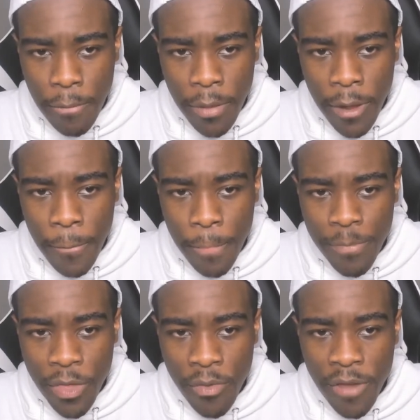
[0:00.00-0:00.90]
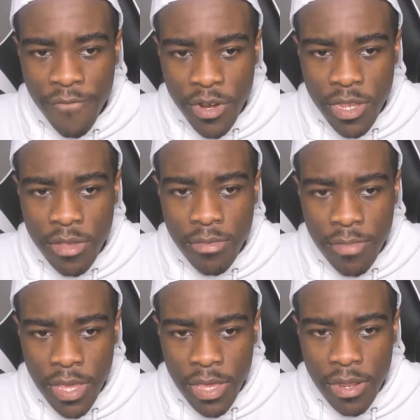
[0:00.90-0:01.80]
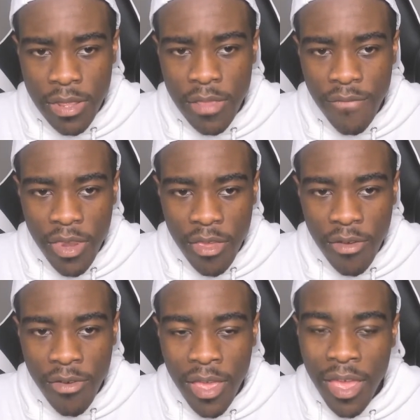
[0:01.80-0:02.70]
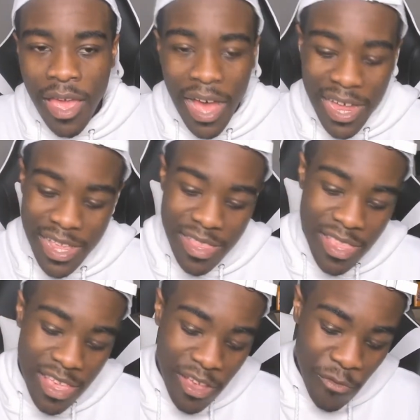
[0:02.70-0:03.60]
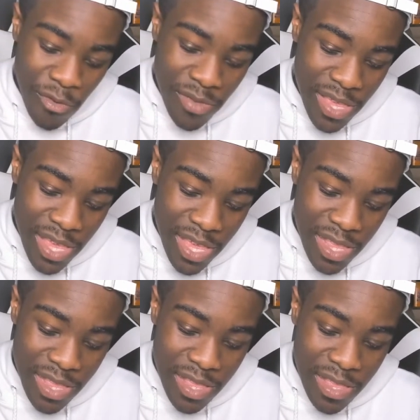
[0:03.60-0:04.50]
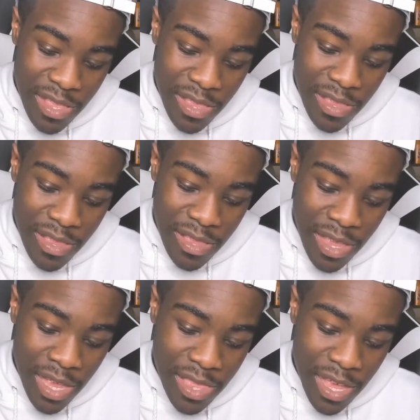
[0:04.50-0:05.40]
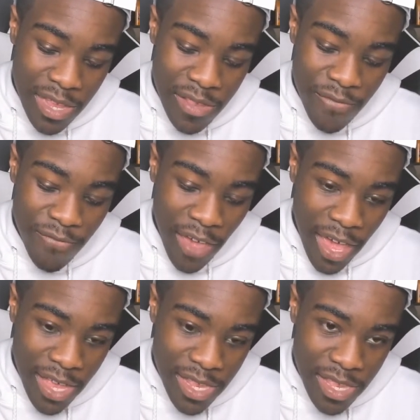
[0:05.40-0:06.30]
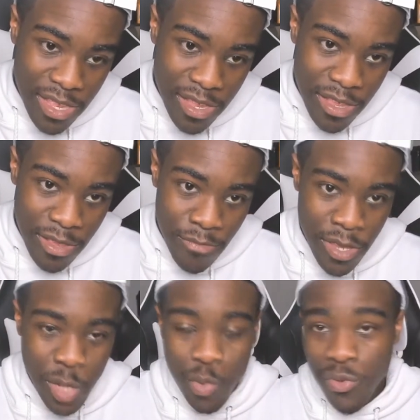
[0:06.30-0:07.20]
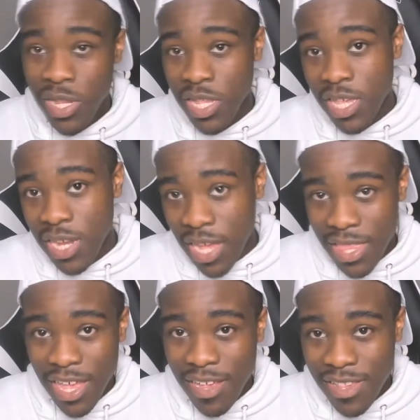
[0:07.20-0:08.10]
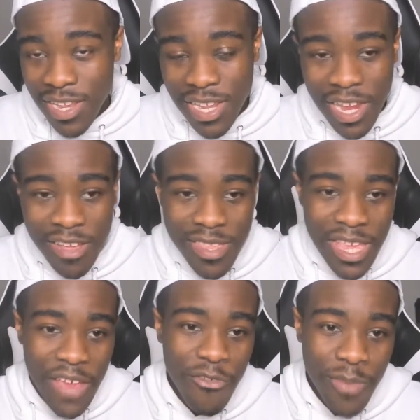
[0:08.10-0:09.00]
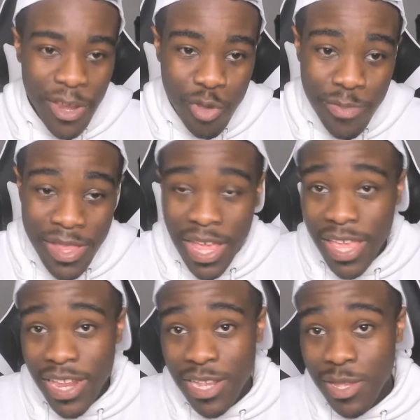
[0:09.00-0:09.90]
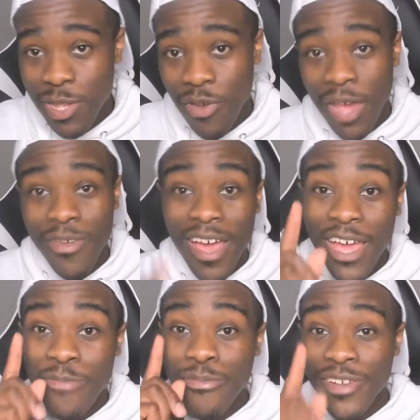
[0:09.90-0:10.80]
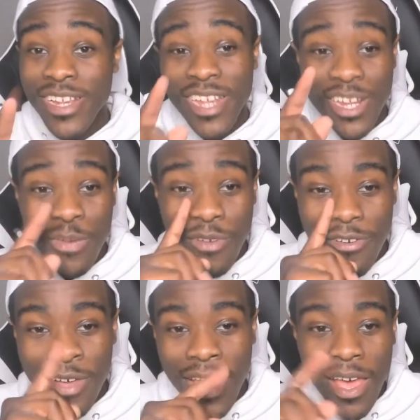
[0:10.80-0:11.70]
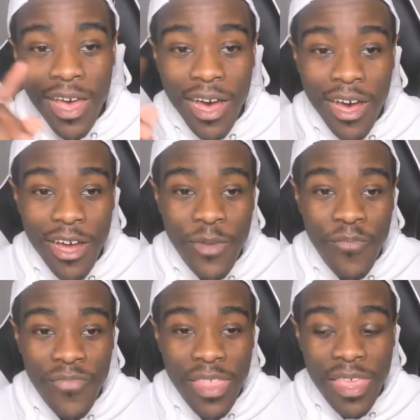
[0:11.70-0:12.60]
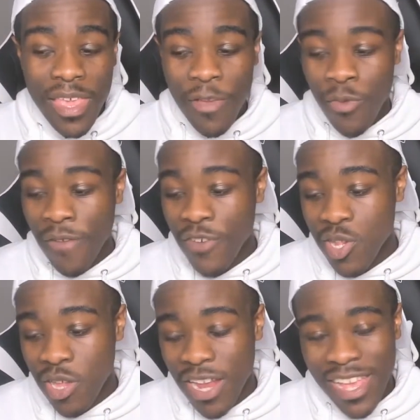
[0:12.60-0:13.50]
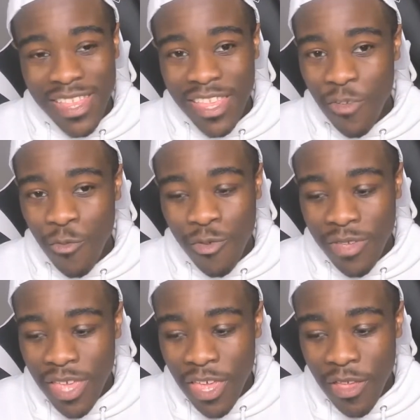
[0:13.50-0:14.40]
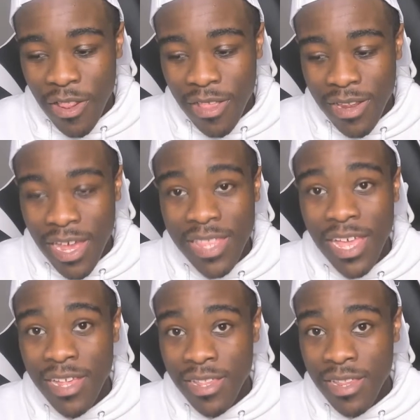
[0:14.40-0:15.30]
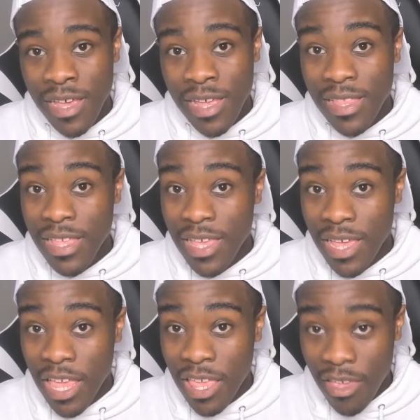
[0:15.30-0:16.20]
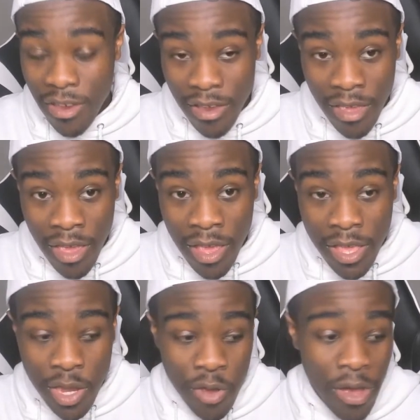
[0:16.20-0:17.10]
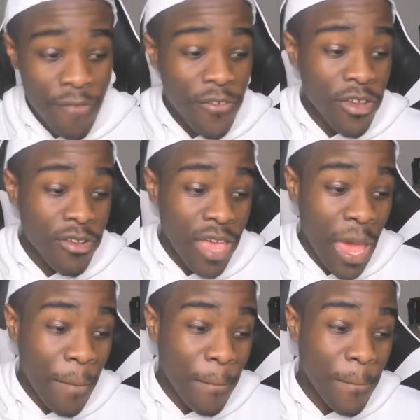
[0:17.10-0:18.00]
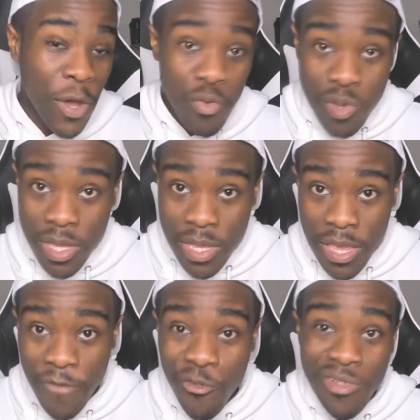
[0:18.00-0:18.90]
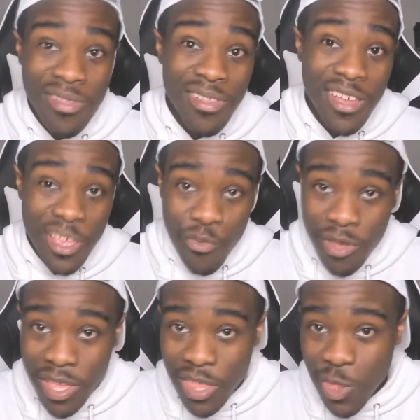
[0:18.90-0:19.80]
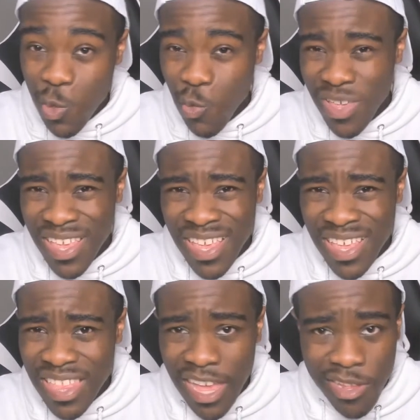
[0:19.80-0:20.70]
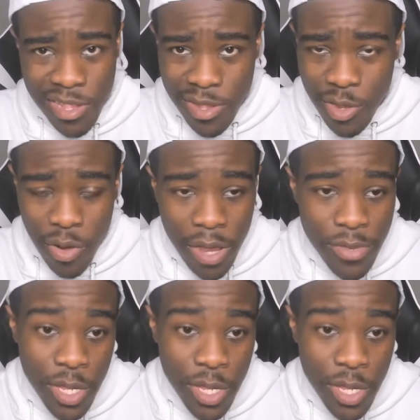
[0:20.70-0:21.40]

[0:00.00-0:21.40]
But when I first made the video, I didn't think we would hit 9,000 fast because we recently hit 9,000. Shout out to everybody who's been liking and subscribing. I appreciate you, bro. Um, when I first started, I didn't think we would hit 9,000 in a year. You know, I figured at most, if we're lucky, we'll hit 3,000 subscribers.